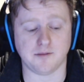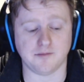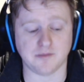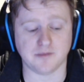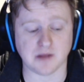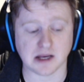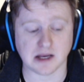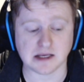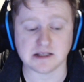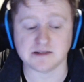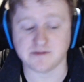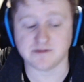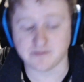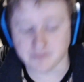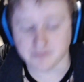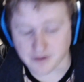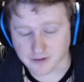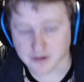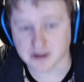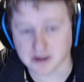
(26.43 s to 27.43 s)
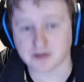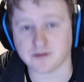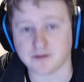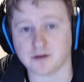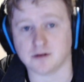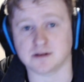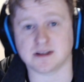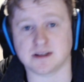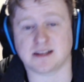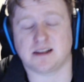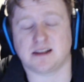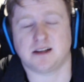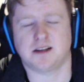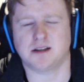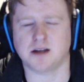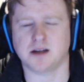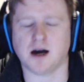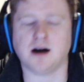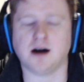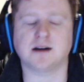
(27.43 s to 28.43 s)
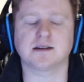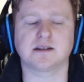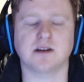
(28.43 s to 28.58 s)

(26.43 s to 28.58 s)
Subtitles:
It is very difficult. It's like the Dark